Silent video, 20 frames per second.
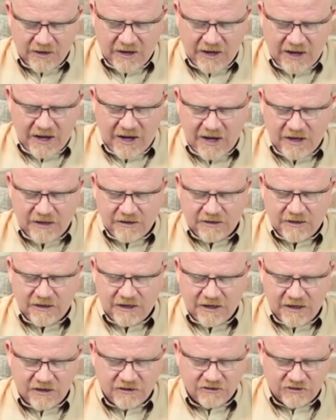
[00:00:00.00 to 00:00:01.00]
and
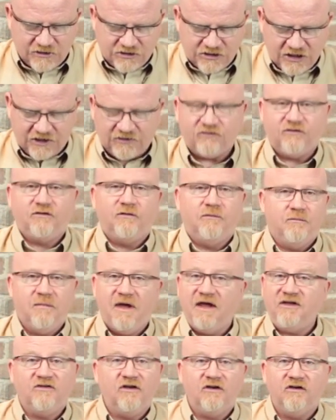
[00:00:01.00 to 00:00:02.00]
he just
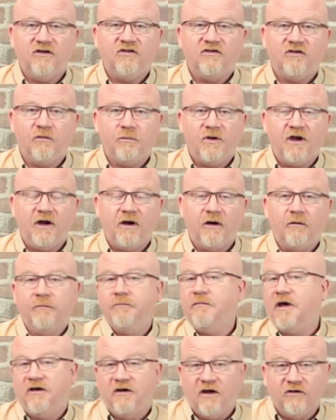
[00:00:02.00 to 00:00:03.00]
makes it disappear
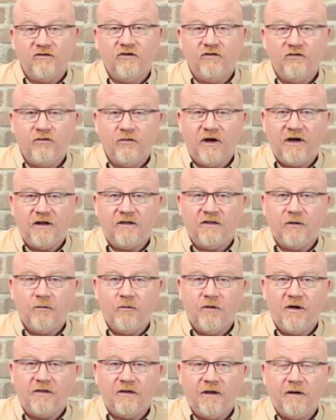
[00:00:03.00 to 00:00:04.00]
and doesn't do anything
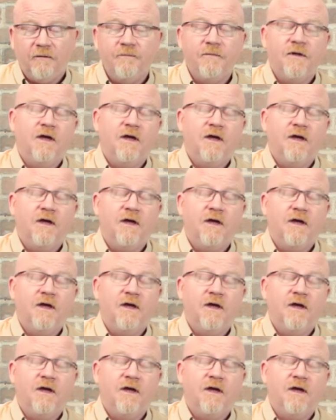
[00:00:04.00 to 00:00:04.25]
with it.